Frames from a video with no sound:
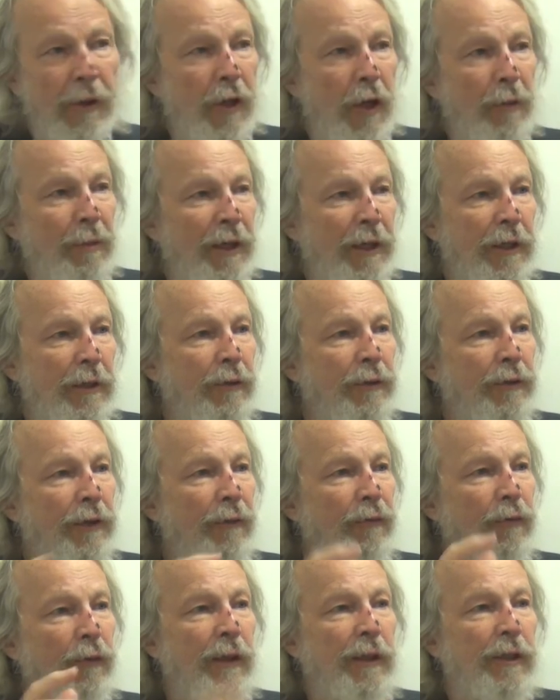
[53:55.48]
nobody will
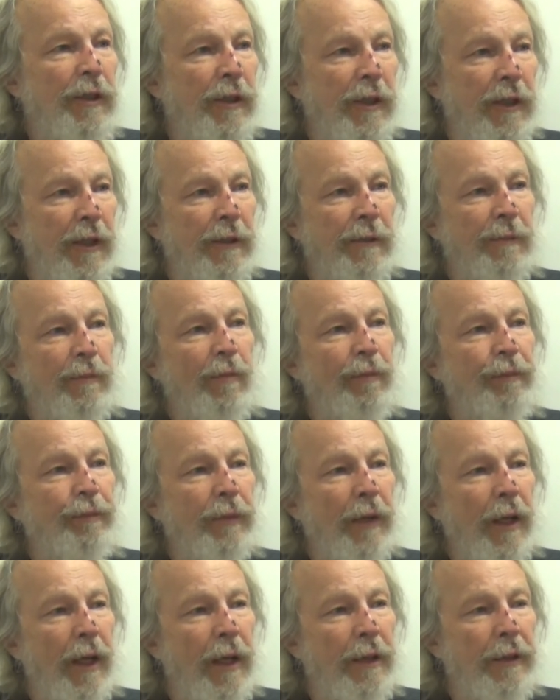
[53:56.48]
differentiate.
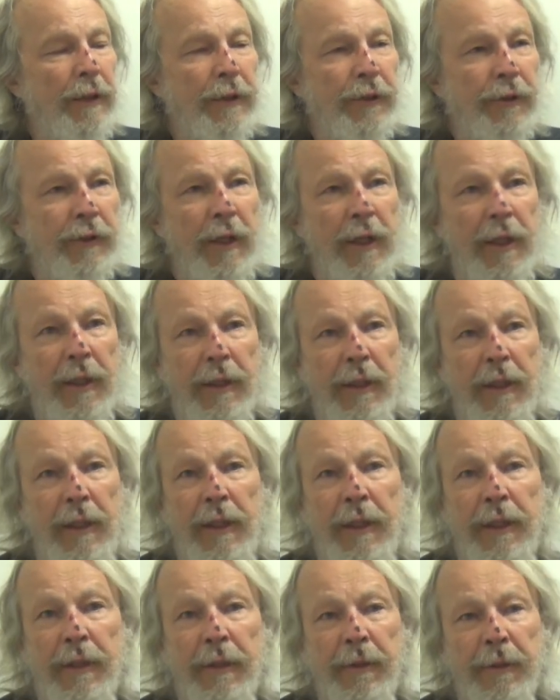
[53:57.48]
It's not
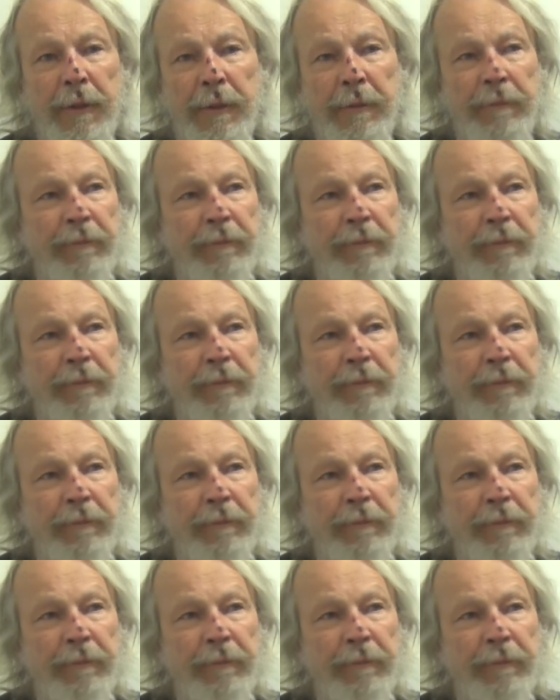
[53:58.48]
like